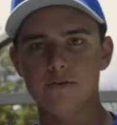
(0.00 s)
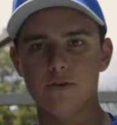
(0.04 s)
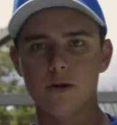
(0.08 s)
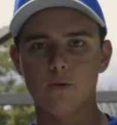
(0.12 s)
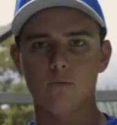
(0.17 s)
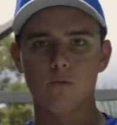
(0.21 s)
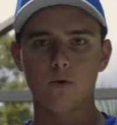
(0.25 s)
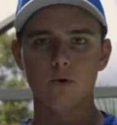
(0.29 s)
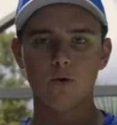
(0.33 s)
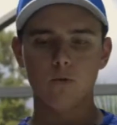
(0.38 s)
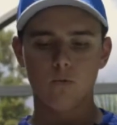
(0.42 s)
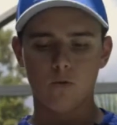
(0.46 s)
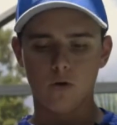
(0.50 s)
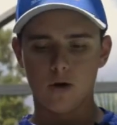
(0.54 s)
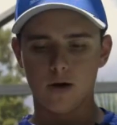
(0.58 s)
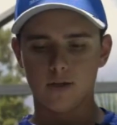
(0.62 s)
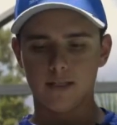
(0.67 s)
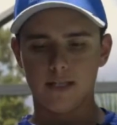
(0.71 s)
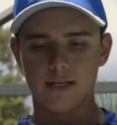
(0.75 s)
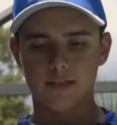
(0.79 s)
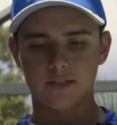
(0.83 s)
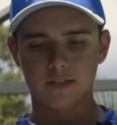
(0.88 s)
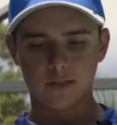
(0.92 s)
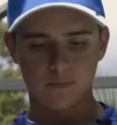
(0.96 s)
They will want
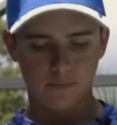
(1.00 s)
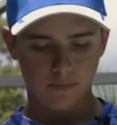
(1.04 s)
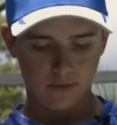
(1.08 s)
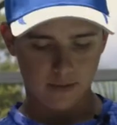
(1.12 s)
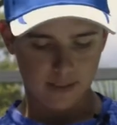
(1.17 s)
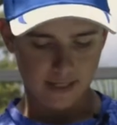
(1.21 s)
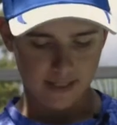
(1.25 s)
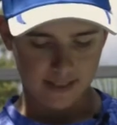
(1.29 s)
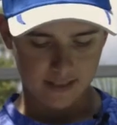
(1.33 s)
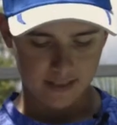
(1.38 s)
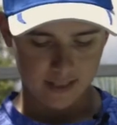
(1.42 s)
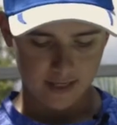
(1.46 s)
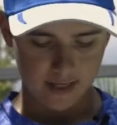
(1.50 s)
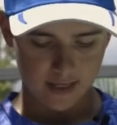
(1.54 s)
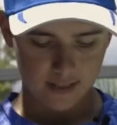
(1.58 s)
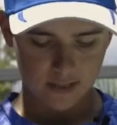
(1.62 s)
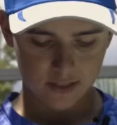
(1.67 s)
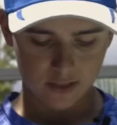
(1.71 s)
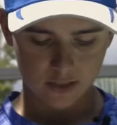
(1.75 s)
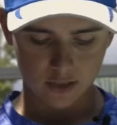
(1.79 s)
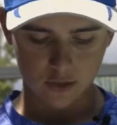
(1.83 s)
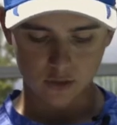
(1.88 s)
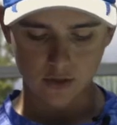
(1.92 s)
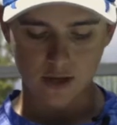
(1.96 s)
like something like
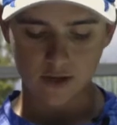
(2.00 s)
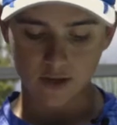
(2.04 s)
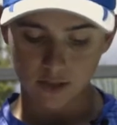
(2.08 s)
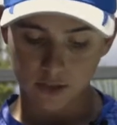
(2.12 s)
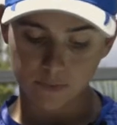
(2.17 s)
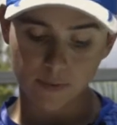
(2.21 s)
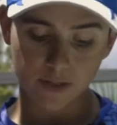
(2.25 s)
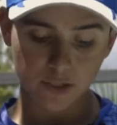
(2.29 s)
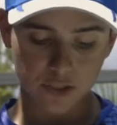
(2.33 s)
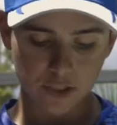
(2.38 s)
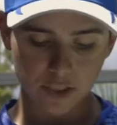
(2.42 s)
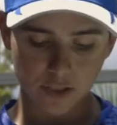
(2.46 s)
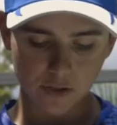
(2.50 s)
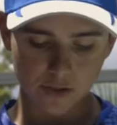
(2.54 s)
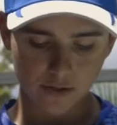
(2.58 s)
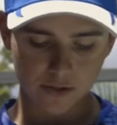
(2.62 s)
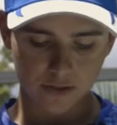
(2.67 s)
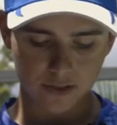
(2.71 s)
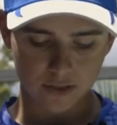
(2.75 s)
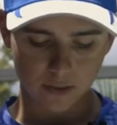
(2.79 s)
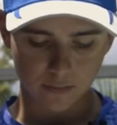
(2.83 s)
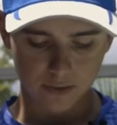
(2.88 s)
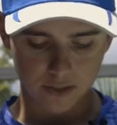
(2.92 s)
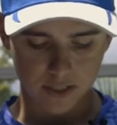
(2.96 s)
this, especially during the
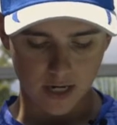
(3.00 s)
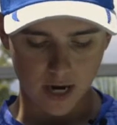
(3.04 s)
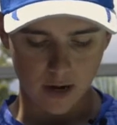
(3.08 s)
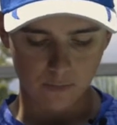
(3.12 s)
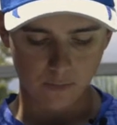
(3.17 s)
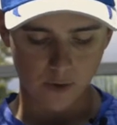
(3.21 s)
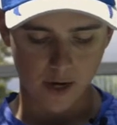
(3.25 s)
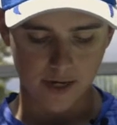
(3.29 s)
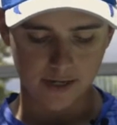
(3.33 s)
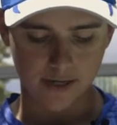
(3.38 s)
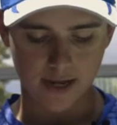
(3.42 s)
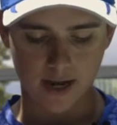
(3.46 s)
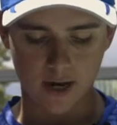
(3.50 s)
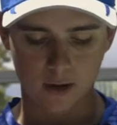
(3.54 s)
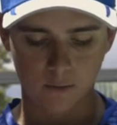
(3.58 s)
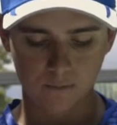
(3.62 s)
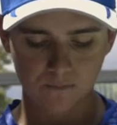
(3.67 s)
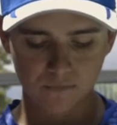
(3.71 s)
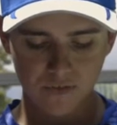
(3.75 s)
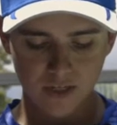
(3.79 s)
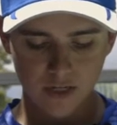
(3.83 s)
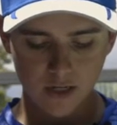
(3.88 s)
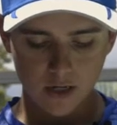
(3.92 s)
summertime right now.